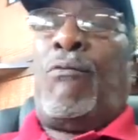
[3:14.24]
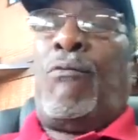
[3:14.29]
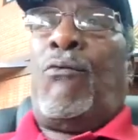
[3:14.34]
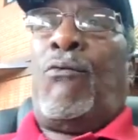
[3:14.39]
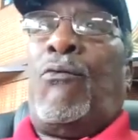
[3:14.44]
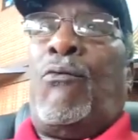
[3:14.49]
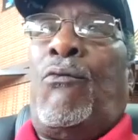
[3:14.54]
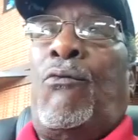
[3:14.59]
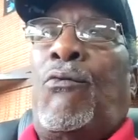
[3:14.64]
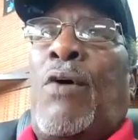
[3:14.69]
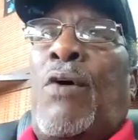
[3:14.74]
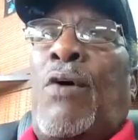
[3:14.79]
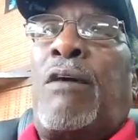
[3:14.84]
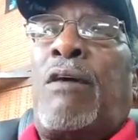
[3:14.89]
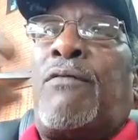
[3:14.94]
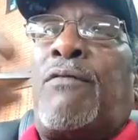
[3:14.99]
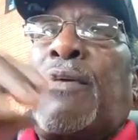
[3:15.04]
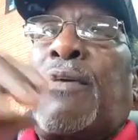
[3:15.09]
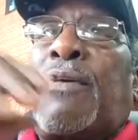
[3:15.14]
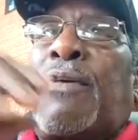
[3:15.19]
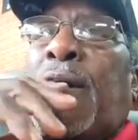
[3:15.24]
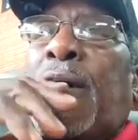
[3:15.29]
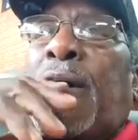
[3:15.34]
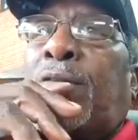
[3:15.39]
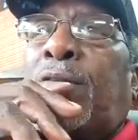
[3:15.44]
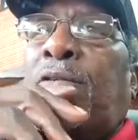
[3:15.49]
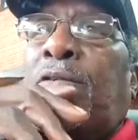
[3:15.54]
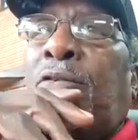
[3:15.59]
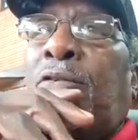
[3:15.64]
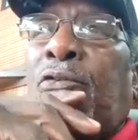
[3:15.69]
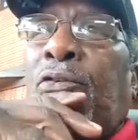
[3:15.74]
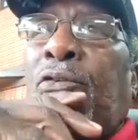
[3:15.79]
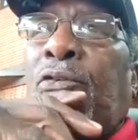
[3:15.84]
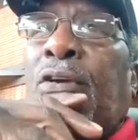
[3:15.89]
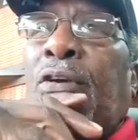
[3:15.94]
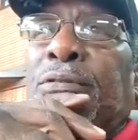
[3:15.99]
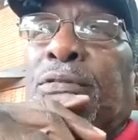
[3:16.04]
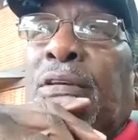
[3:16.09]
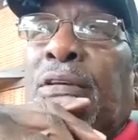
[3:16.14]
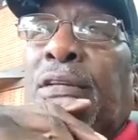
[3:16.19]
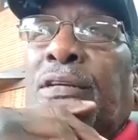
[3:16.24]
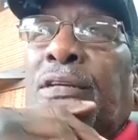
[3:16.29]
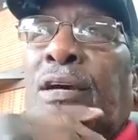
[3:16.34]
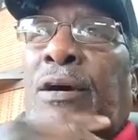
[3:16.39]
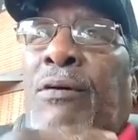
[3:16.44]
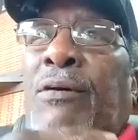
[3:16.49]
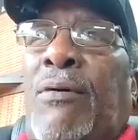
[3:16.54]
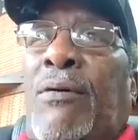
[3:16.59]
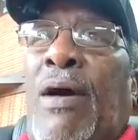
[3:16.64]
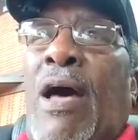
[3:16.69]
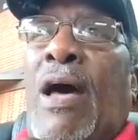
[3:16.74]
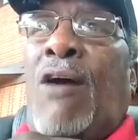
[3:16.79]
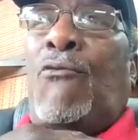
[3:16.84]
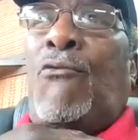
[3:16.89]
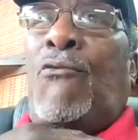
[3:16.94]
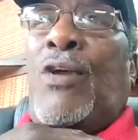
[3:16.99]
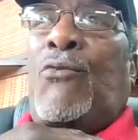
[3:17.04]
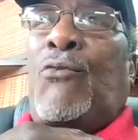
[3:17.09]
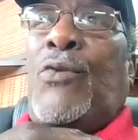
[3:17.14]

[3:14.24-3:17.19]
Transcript: of the trips I went with